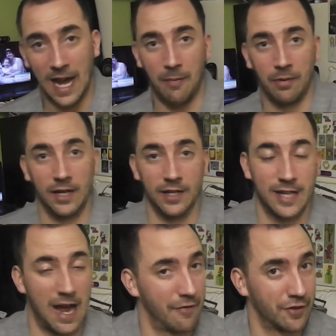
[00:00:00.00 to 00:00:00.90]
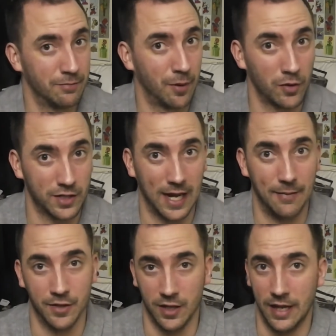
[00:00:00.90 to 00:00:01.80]
happy to have some box
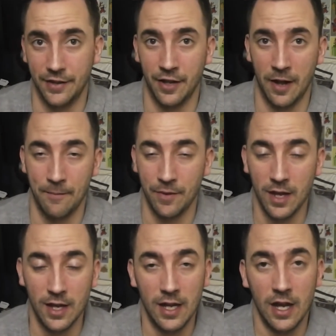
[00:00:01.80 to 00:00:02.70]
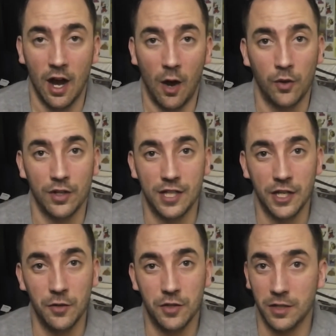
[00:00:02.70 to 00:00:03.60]
games, and I'll
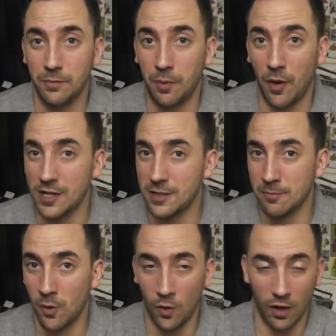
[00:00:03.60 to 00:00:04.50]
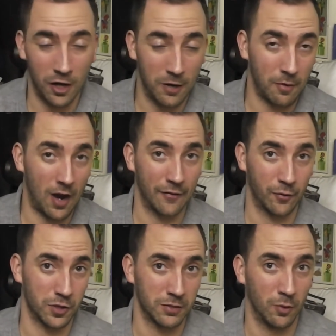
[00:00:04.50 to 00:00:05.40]
continue to buy some more. I have
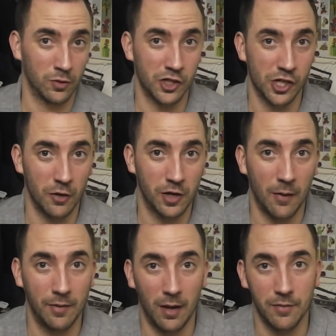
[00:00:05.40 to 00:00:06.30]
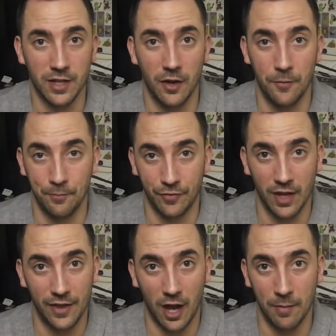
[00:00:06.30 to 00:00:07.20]
got some more to show coming up, so
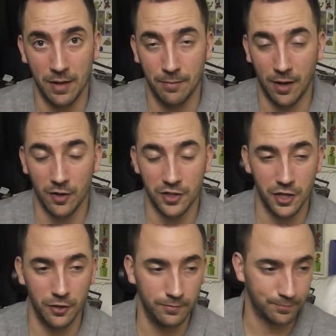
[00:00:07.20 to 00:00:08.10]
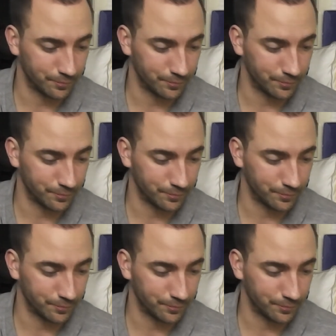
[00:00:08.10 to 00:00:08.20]
that'll be in part 2.